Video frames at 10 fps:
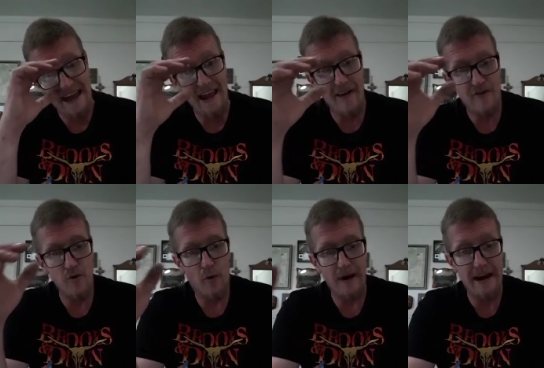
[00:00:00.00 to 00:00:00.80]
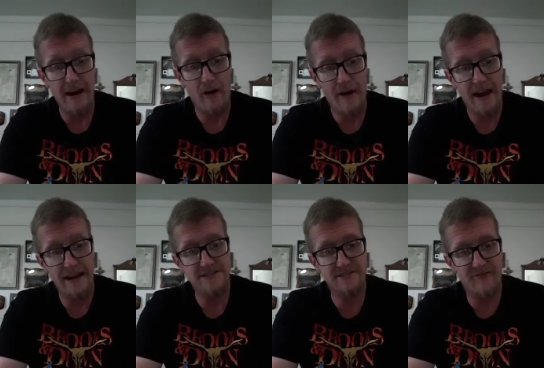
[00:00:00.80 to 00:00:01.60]
if you will hear
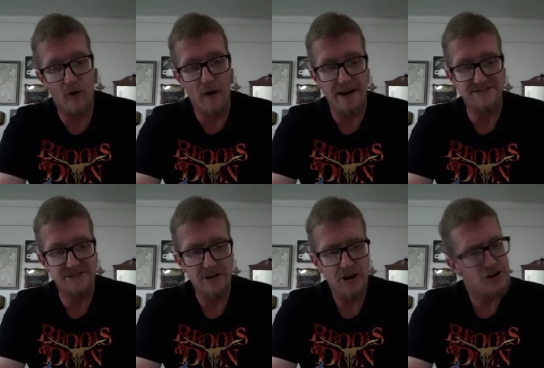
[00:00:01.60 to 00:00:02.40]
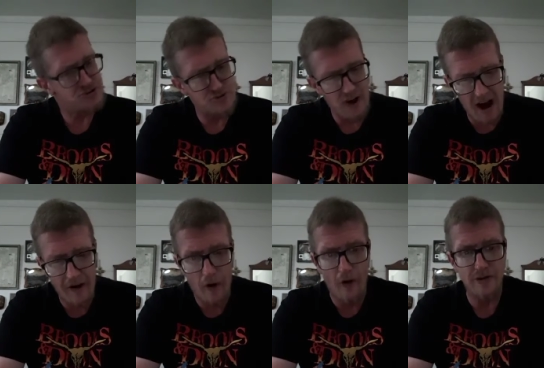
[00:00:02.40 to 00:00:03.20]
his voice, do
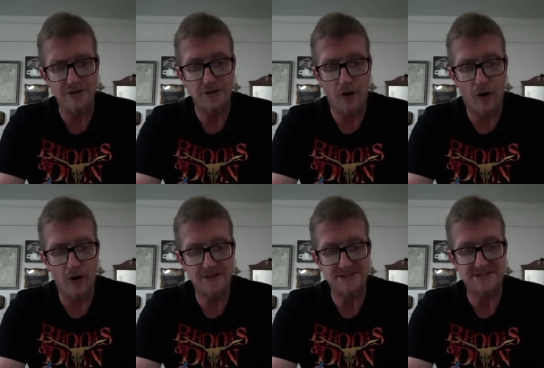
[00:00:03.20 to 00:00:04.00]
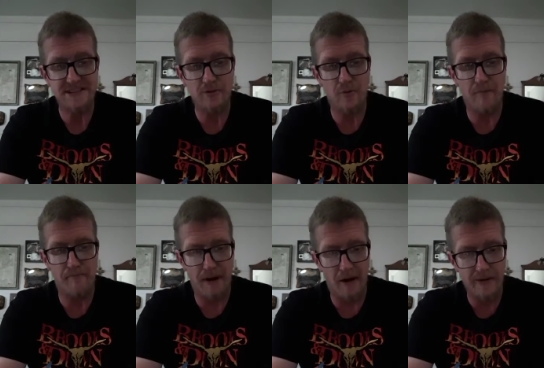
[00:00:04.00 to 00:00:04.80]
not harden your hearts as in the
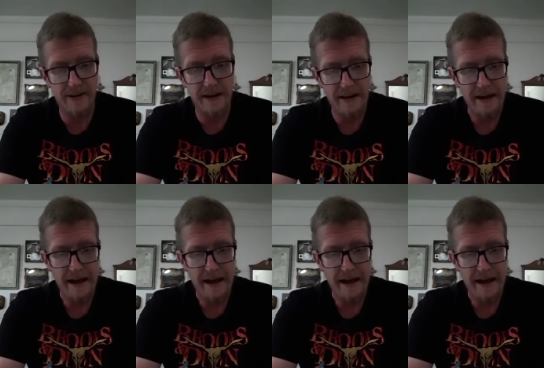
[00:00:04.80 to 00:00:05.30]
rebellion,